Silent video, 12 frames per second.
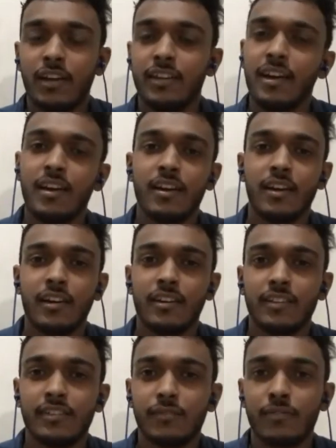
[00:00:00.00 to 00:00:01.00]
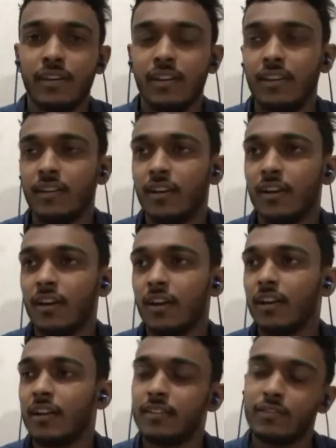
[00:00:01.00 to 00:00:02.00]
yeah, it is very
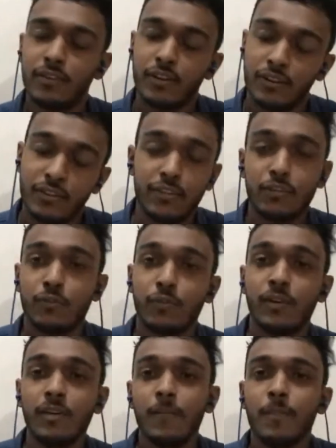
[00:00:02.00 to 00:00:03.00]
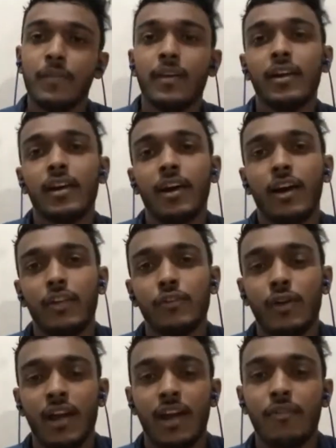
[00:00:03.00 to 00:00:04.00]
it is sure
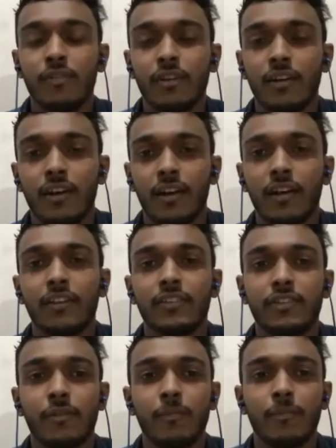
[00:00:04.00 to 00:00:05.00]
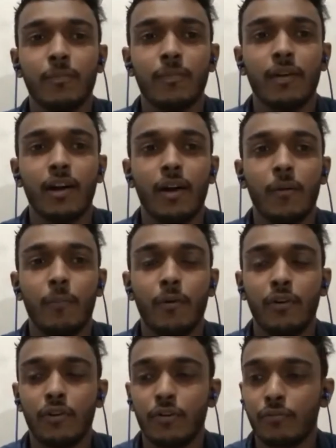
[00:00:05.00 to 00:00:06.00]
you have some
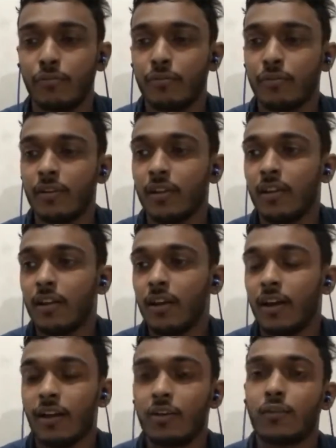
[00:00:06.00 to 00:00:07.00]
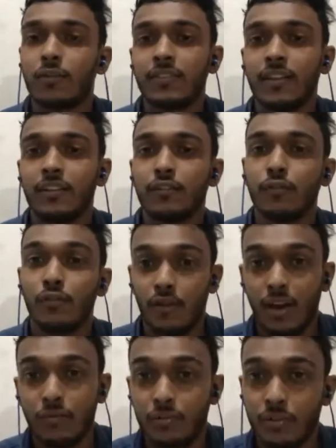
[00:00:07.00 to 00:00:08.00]
point of questions you
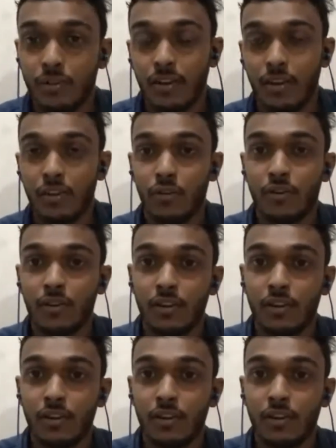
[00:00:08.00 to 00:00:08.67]
have to